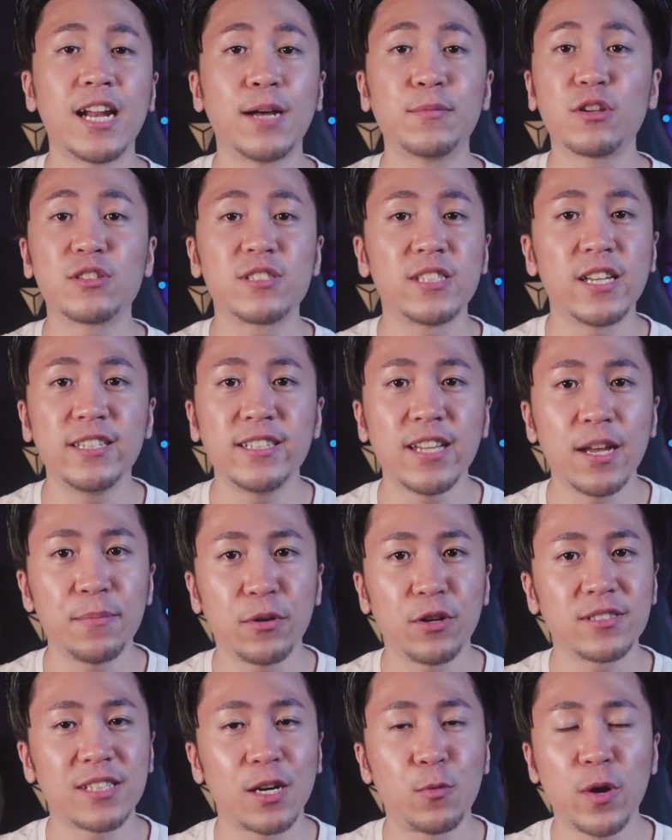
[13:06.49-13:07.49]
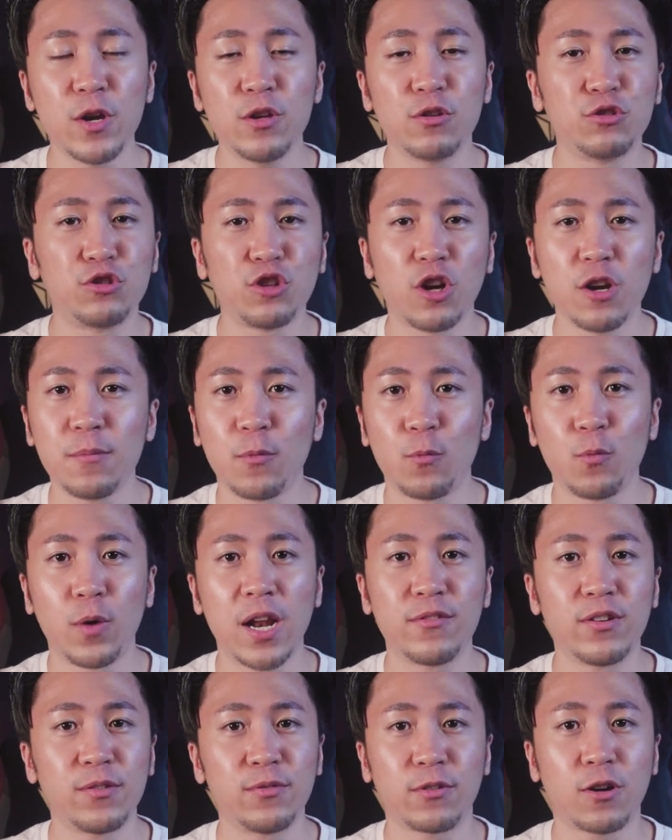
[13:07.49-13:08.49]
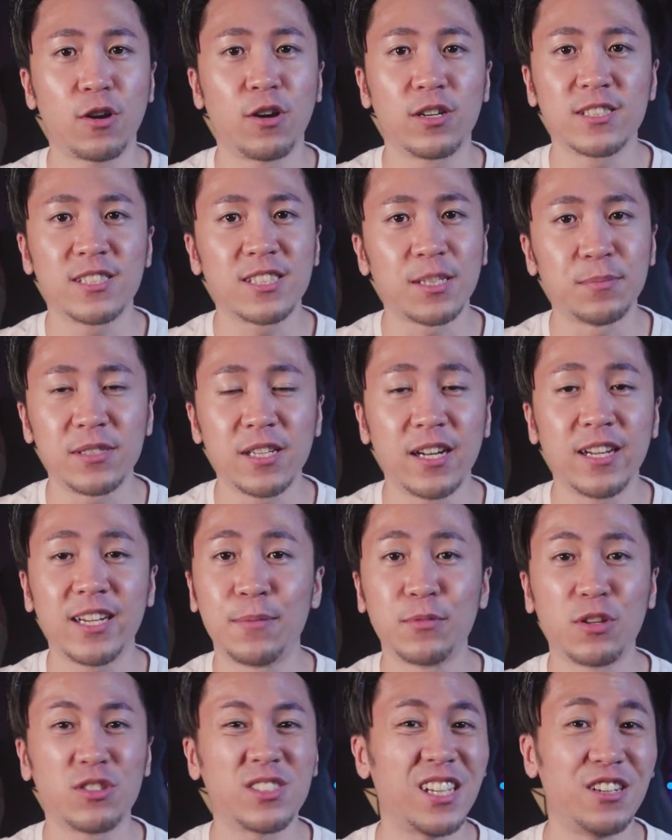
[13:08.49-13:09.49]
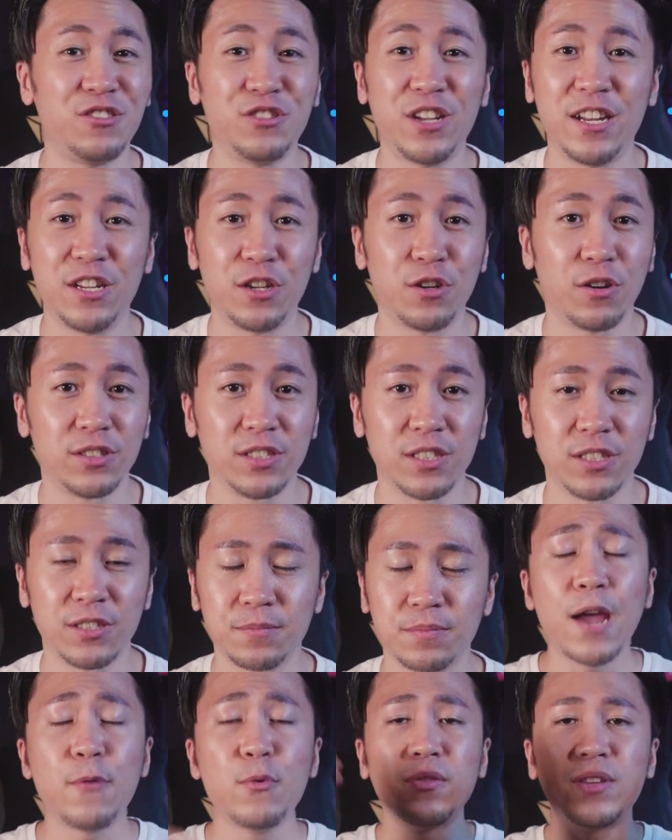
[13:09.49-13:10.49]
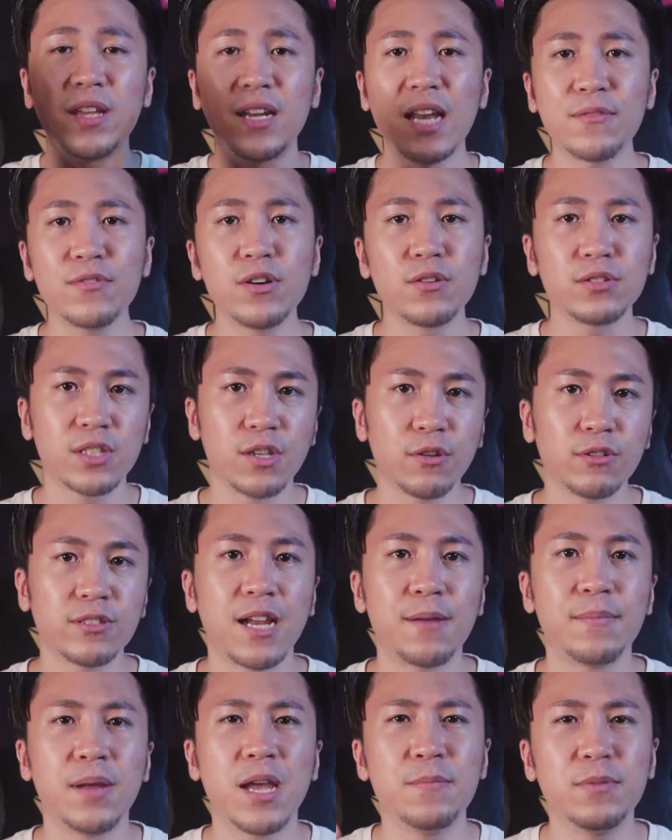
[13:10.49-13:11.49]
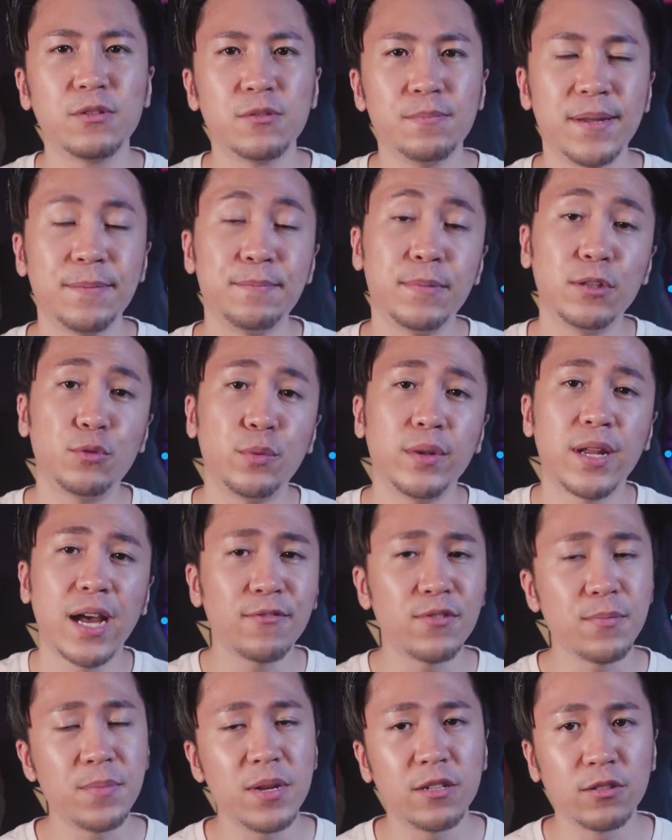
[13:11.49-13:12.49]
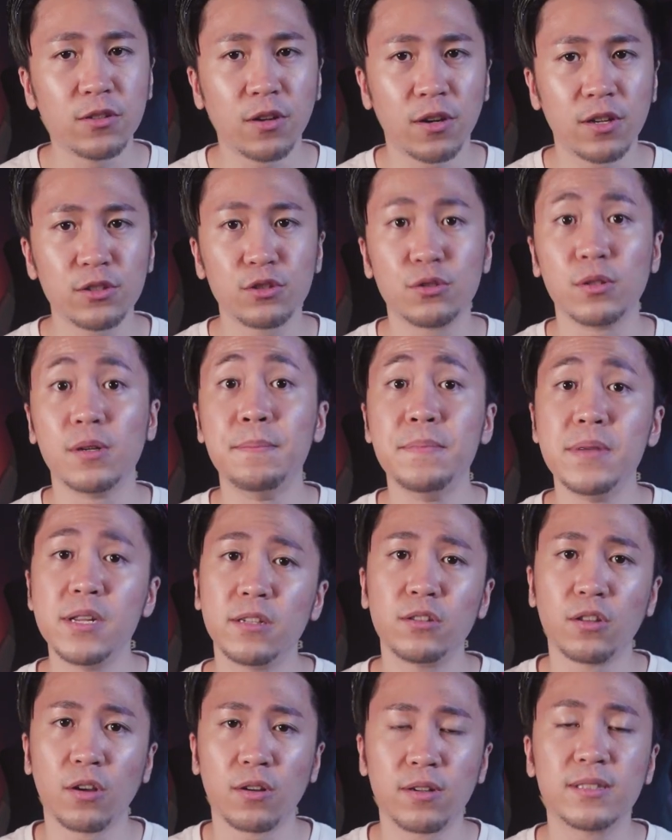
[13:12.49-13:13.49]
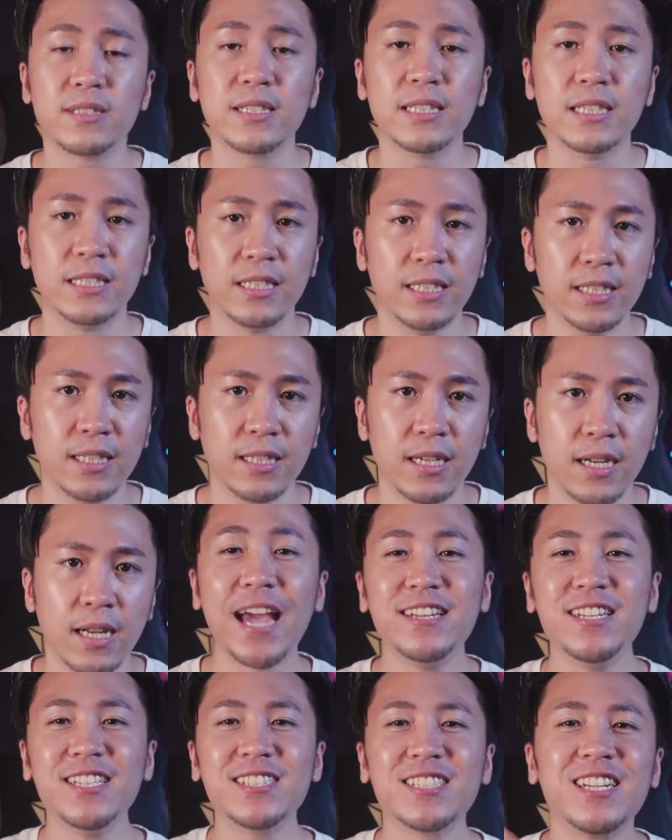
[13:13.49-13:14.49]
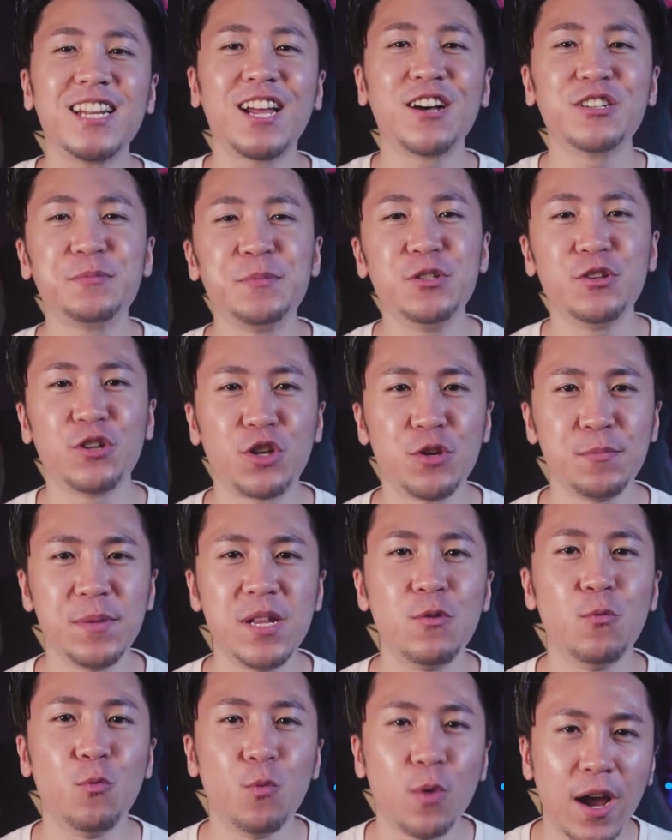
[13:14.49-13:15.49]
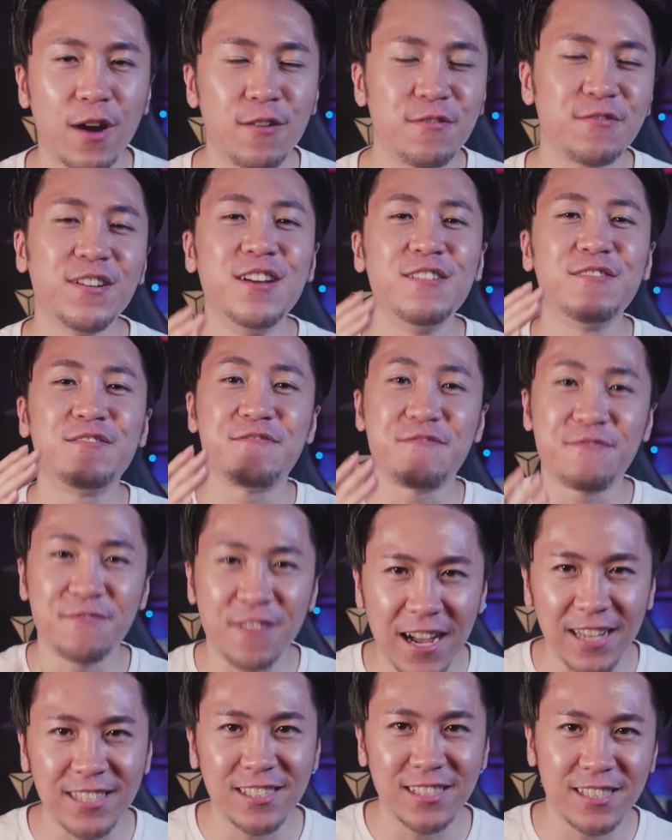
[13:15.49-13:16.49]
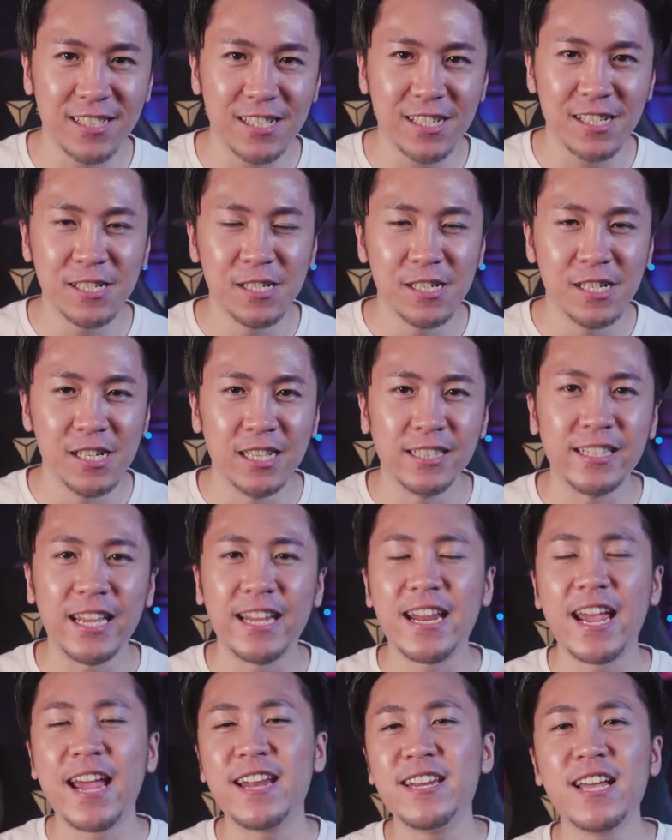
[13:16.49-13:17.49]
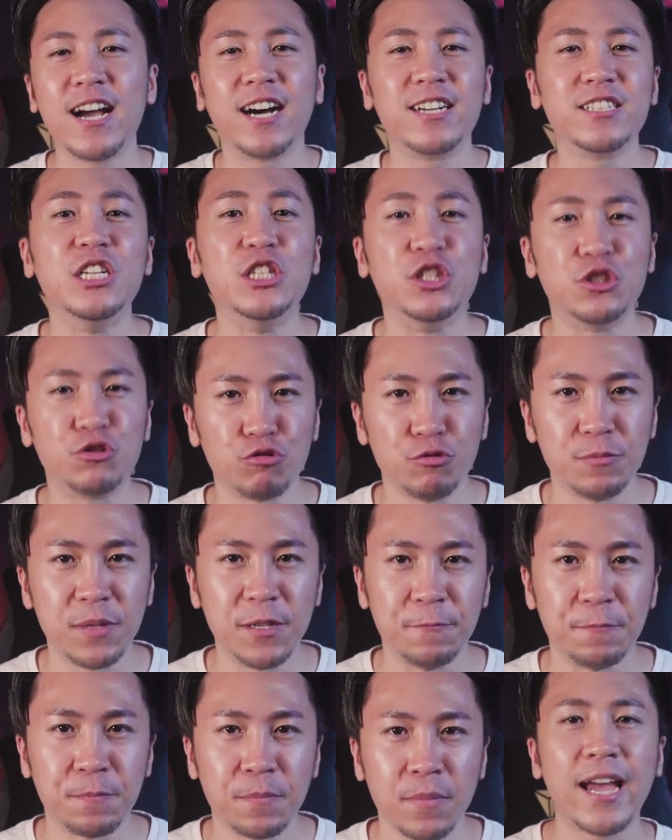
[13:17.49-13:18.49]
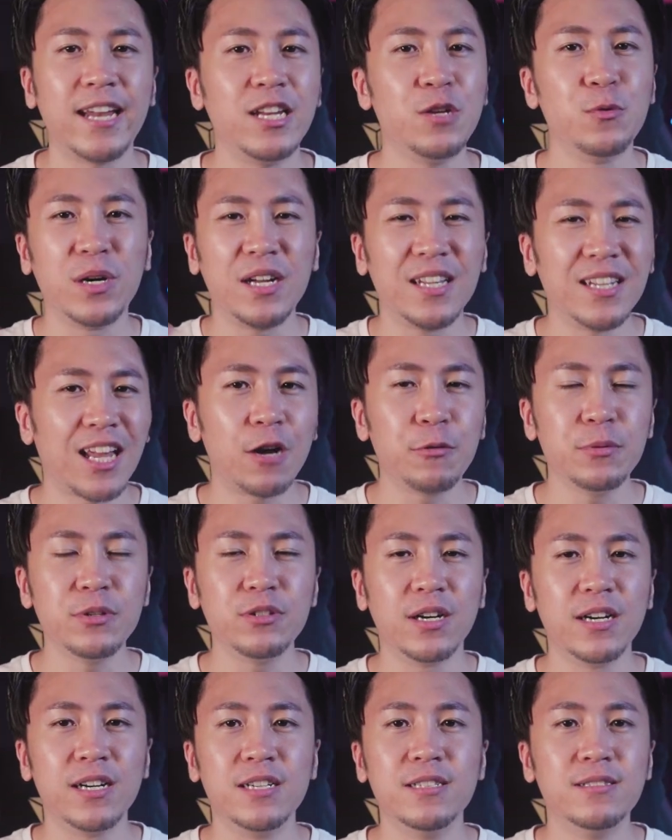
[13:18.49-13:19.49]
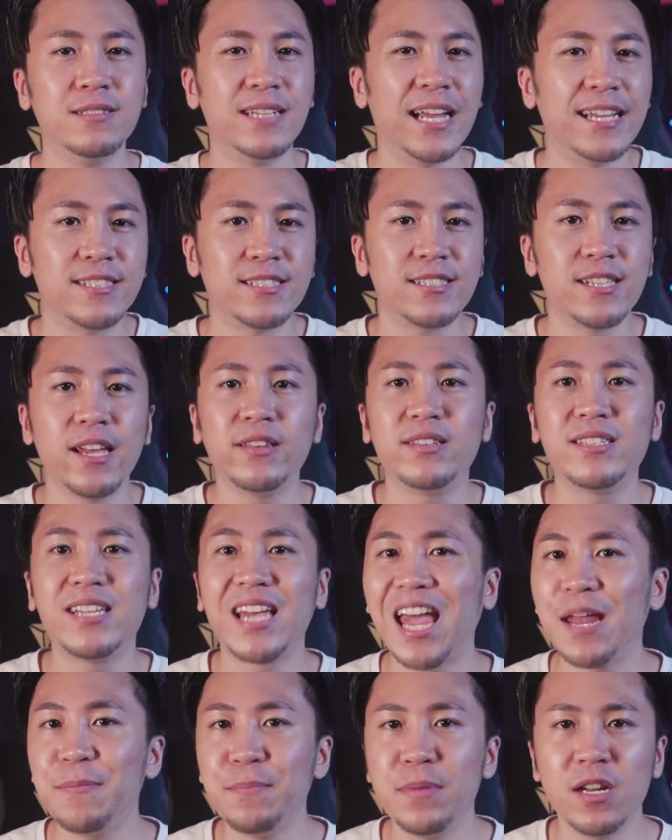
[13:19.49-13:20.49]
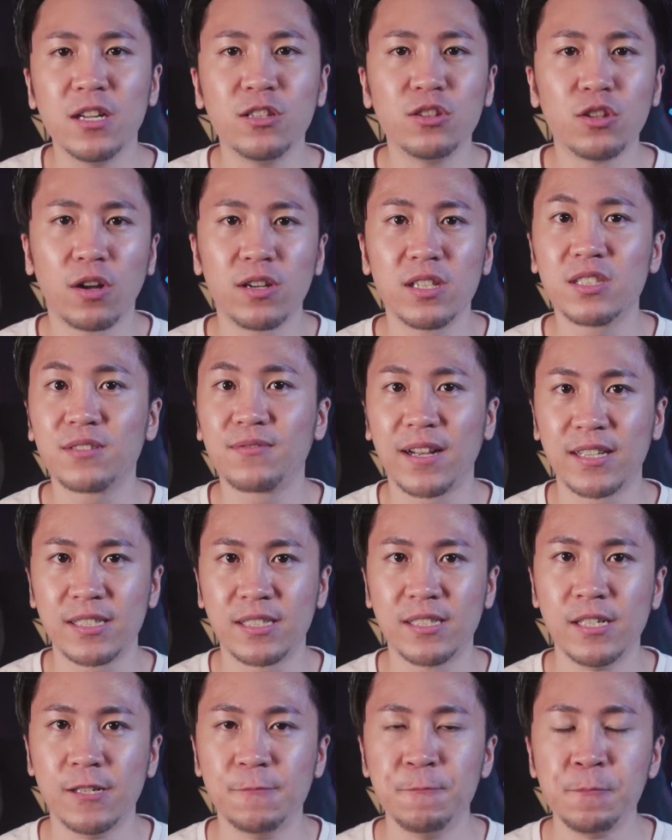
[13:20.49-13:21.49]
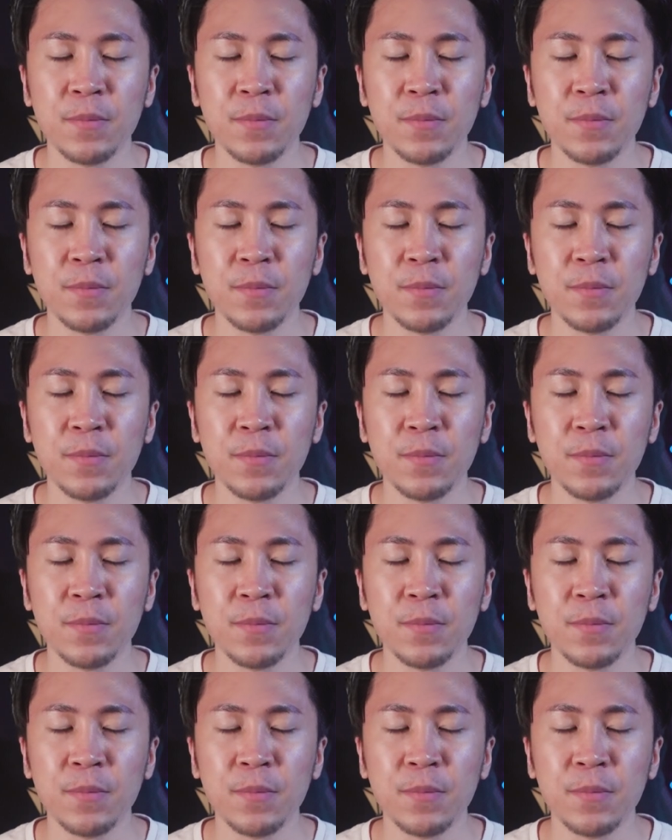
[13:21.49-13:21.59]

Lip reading: I'm not saying that because I want you to join whatever courses I'm selling. I'm not selling any courses. And with that level of skill set, I'm able to make between $500,000 to $1 million a year. And this allows me to accumulate wealth faster than any other instrument. And it will allow me to earn, let's say, $10 million faster.